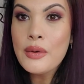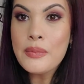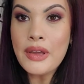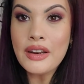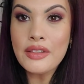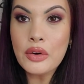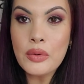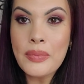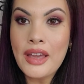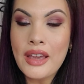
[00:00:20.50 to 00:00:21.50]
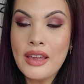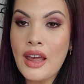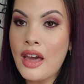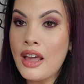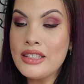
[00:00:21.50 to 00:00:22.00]
been a little bit and
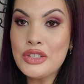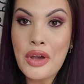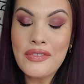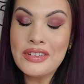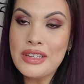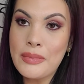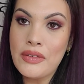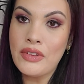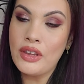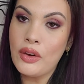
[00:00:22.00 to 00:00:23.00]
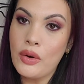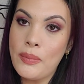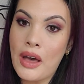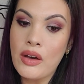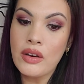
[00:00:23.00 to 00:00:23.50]
I still haven't done my video
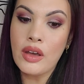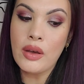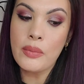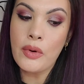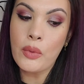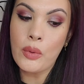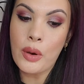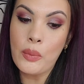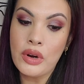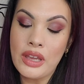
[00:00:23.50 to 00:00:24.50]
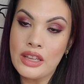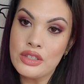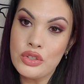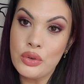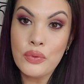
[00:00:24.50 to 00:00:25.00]
about what I want to get
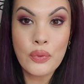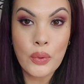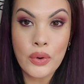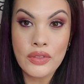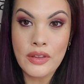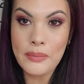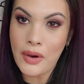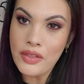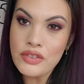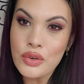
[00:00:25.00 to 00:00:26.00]
into for the month.